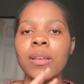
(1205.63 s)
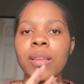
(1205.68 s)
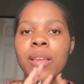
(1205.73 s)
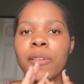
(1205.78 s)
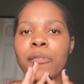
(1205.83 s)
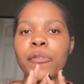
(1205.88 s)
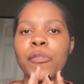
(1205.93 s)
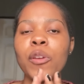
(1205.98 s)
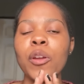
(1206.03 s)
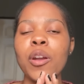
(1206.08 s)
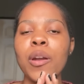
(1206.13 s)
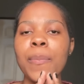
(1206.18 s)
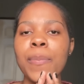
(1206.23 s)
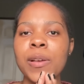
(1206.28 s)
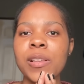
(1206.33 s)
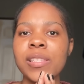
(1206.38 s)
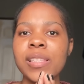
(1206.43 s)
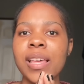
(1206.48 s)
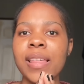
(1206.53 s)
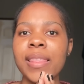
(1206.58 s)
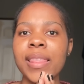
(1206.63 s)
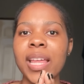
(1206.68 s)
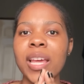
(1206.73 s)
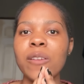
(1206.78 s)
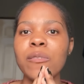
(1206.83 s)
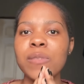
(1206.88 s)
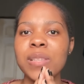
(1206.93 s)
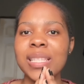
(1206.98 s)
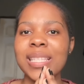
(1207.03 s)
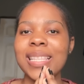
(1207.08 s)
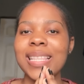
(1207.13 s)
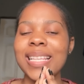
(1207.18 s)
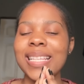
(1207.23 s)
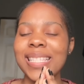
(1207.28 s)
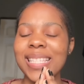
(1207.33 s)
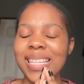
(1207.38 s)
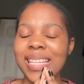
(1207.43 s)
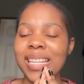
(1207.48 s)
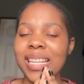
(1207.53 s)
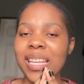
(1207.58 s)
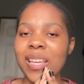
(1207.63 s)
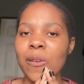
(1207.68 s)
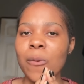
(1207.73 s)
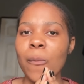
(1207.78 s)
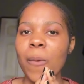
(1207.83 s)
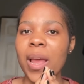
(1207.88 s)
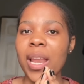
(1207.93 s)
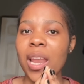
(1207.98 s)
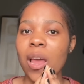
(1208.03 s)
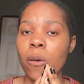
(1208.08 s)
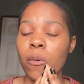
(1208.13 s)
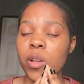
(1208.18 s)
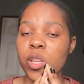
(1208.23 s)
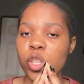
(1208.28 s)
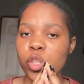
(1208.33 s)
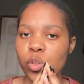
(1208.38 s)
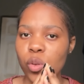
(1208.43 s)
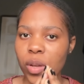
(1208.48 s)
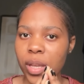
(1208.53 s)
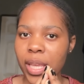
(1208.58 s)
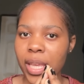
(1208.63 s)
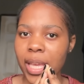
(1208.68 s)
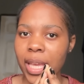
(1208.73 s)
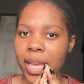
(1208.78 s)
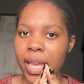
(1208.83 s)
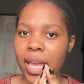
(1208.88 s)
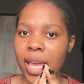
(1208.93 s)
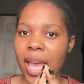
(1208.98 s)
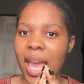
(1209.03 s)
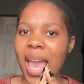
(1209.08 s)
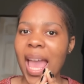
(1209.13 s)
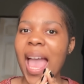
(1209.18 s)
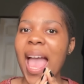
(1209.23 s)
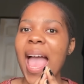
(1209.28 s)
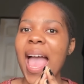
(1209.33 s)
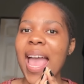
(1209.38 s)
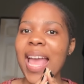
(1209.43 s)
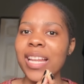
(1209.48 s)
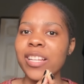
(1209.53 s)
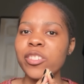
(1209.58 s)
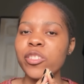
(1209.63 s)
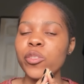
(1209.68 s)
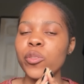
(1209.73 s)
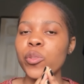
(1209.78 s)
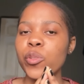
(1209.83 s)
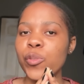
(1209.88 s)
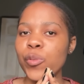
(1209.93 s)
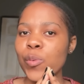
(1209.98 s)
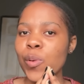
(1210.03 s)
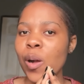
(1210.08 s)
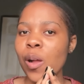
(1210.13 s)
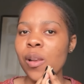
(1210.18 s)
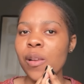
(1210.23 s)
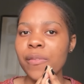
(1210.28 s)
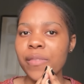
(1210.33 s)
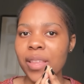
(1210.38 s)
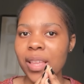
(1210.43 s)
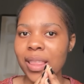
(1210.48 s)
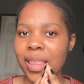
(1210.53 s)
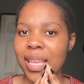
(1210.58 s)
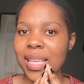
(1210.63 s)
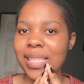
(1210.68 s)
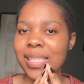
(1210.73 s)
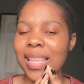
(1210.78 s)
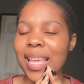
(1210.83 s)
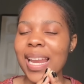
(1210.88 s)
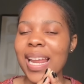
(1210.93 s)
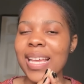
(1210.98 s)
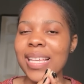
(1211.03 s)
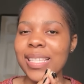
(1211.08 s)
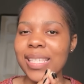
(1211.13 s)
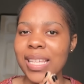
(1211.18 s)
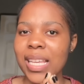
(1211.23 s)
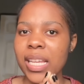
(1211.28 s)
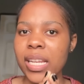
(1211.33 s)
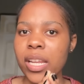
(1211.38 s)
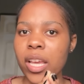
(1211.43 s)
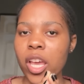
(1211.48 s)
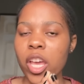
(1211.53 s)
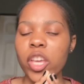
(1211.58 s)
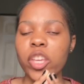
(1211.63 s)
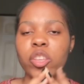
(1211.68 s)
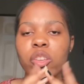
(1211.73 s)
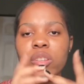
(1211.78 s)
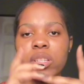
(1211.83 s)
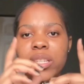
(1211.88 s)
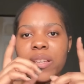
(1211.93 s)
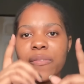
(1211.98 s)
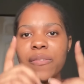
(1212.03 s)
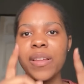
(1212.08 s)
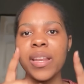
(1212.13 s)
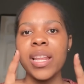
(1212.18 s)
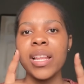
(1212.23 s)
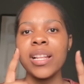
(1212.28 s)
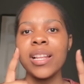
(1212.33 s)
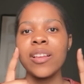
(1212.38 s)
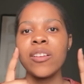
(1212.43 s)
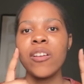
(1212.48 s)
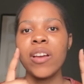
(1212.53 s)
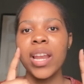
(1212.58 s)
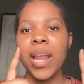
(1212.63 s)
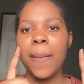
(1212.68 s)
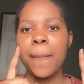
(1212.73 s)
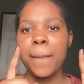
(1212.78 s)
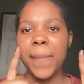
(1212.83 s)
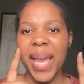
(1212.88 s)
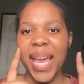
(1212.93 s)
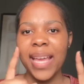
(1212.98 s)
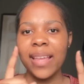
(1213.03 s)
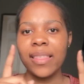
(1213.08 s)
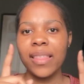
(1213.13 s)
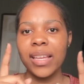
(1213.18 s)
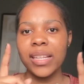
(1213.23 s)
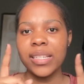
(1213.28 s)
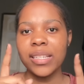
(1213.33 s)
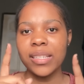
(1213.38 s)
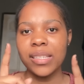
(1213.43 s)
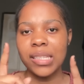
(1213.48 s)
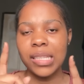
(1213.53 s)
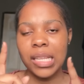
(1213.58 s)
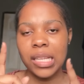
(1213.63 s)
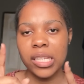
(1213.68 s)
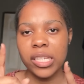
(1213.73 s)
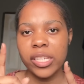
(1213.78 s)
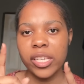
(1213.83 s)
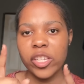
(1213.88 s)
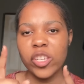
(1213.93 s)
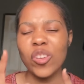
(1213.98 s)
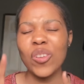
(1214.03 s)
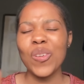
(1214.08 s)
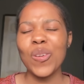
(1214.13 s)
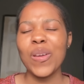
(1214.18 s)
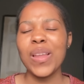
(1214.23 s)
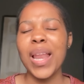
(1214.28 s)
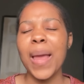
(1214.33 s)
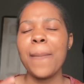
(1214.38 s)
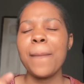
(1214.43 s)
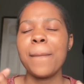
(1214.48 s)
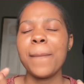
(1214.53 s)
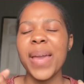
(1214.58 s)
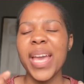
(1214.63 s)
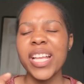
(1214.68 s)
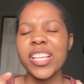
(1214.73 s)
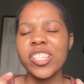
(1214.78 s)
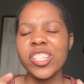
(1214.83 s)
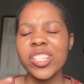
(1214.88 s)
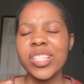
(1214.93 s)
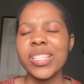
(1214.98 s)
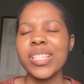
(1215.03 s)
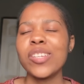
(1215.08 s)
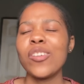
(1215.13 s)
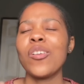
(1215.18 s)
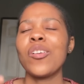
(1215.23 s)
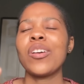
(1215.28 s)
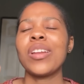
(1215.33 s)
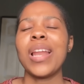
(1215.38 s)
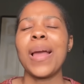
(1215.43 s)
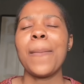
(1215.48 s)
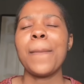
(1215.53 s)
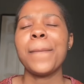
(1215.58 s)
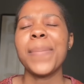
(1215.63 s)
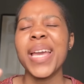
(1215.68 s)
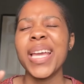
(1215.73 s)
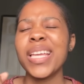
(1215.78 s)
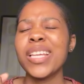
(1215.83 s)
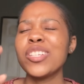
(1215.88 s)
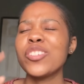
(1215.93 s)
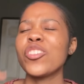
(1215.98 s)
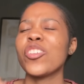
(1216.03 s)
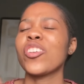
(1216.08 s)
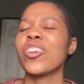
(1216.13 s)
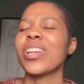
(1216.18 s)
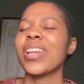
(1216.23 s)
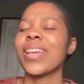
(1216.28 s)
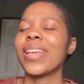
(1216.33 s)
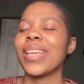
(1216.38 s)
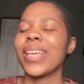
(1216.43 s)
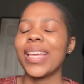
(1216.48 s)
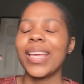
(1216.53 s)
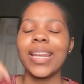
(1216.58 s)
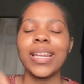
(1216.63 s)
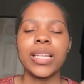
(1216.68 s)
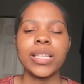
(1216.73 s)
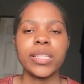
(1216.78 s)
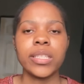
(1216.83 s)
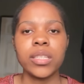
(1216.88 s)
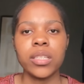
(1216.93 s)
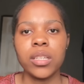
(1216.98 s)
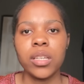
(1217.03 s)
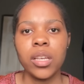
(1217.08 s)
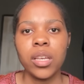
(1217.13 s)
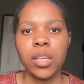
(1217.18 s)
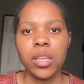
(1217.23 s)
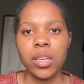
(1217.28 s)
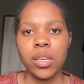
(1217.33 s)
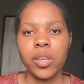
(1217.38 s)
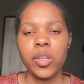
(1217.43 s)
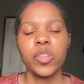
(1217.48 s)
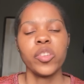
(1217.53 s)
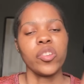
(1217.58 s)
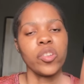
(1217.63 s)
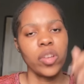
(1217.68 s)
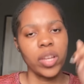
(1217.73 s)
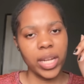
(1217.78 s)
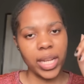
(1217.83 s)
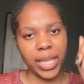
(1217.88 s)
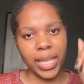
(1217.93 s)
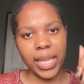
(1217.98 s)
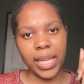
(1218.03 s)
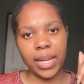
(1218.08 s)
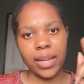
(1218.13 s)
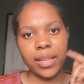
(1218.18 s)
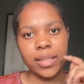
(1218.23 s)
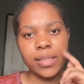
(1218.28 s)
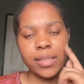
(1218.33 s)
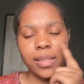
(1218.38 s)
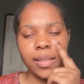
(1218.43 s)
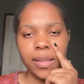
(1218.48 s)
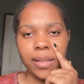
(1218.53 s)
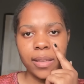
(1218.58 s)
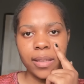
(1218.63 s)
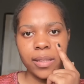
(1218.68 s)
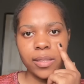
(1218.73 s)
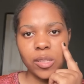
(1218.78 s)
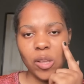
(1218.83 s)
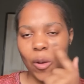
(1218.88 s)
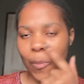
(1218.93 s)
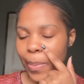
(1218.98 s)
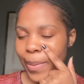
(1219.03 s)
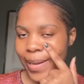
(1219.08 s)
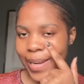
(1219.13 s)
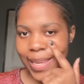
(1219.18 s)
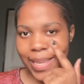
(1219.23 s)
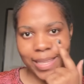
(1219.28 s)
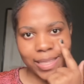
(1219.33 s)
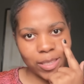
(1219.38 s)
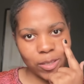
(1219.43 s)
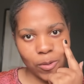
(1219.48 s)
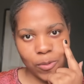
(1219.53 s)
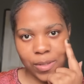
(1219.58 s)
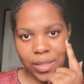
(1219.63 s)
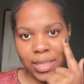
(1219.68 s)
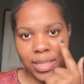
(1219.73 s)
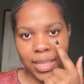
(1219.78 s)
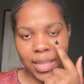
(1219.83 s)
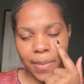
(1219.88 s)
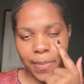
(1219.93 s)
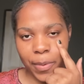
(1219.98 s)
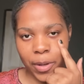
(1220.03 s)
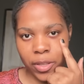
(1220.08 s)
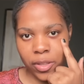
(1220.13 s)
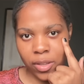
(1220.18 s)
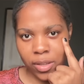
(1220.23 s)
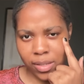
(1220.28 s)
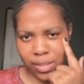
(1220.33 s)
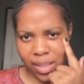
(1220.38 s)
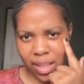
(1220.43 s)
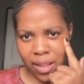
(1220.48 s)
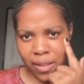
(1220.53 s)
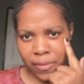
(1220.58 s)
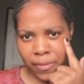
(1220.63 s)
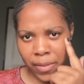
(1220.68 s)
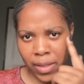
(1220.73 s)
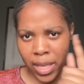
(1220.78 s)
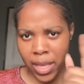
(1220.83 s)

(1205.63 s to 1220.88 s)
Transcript: If you're a person that was listening while I was talking and you do all of the things that I said, you're definitely gonna bang that distinction. You're gonna badge it, you're gonna bang it, you're gonna get it. You're gonna get it. So please don't sleep on yourself.